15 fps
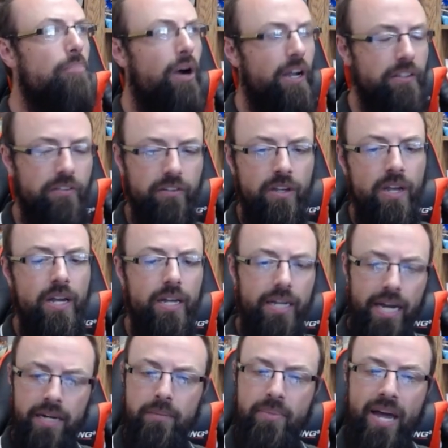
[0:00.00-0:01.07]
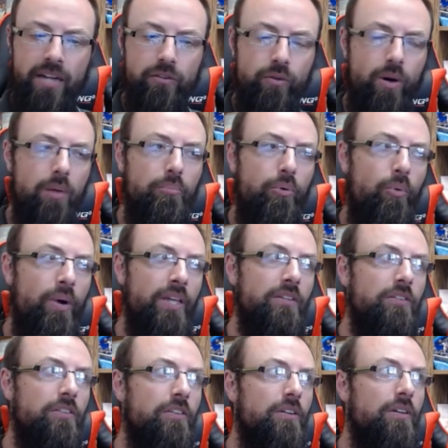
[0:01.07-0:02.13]
But kind of back to our
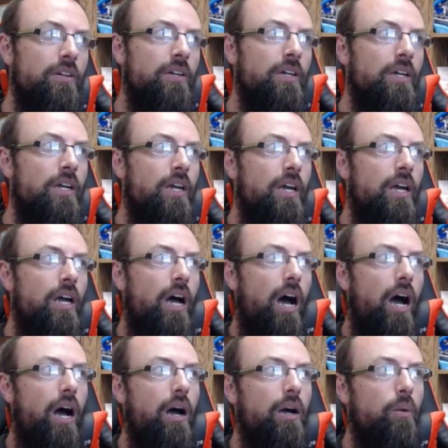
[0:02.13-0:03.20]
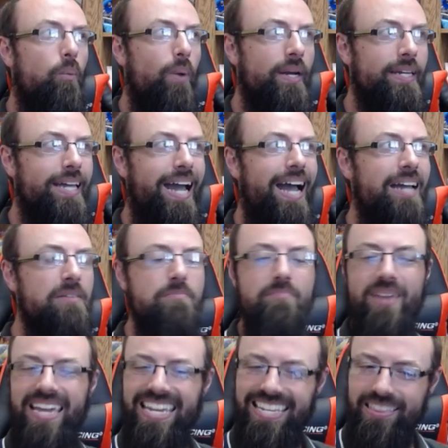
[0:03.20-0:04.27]
point, uh, when God
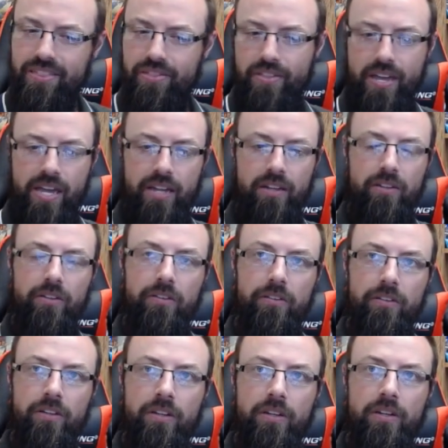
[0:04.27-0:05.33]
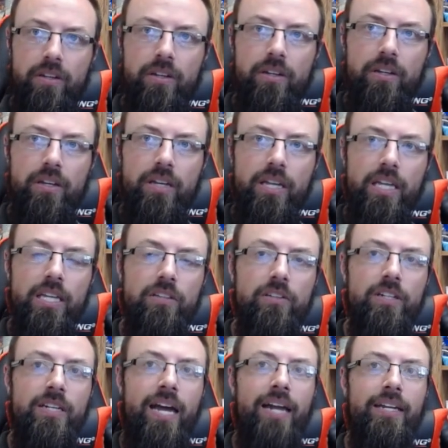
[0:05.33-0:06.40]
made things, he did
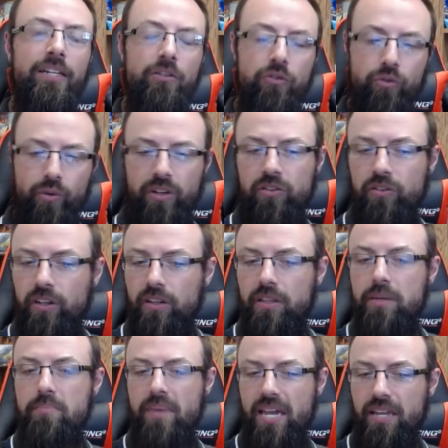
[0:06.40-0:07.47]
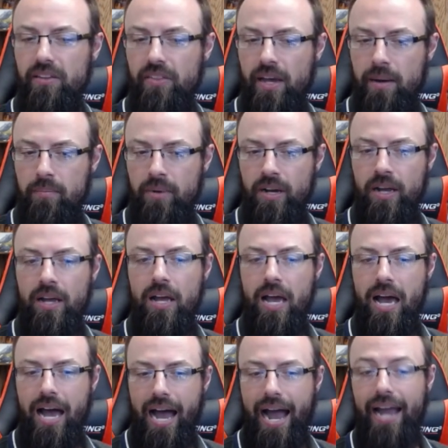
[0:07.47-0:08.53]
not intrinsically make them
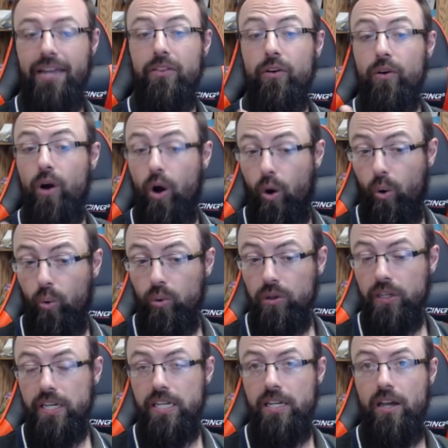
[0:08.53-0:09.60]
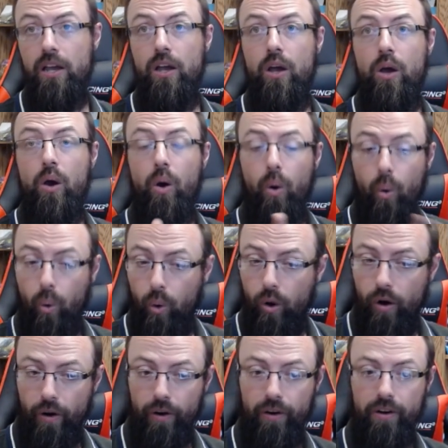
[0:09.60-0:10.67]
either holy
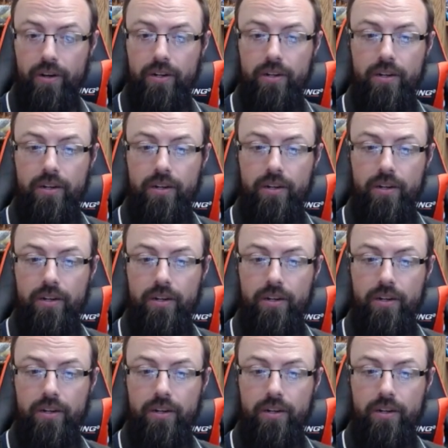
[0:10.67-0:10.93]
or